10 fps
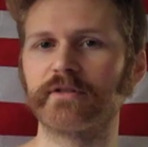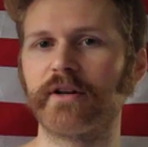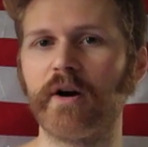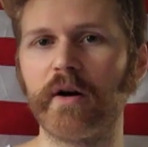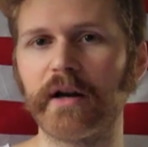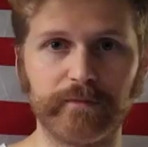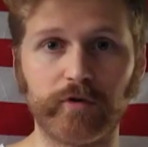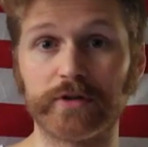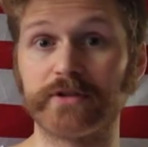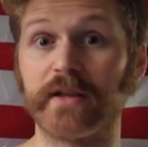going. Of
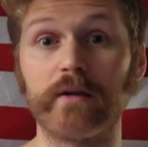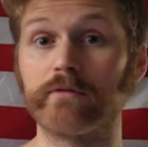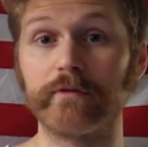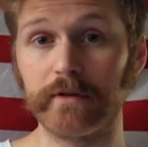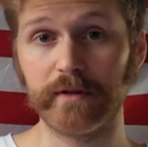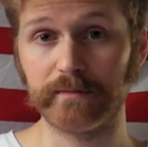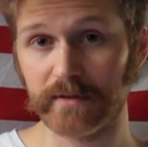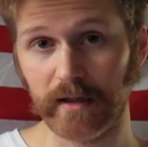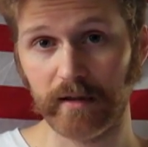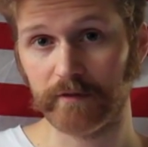course, they don't reveal
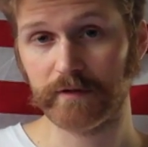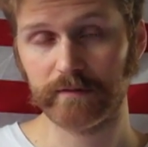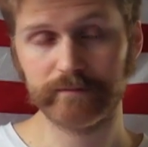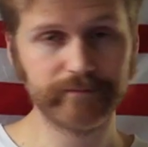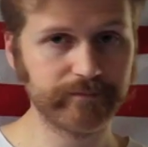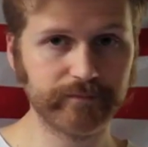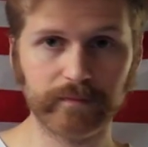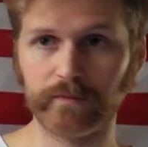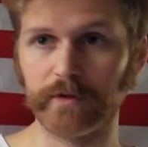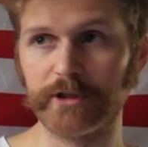themselves,
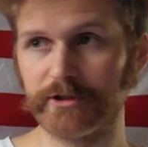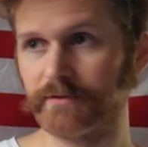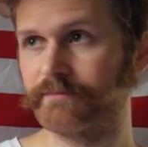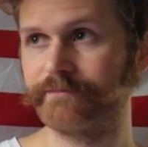which,